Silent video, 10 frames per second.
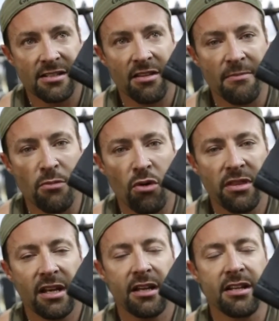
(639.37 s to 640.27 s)
So the more
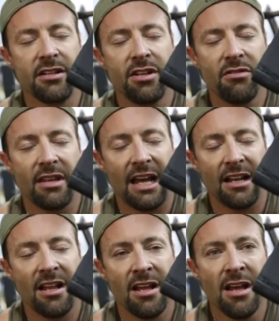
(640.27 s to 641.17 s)
that I can do
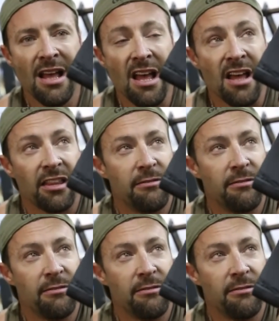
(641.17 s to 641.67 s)
that,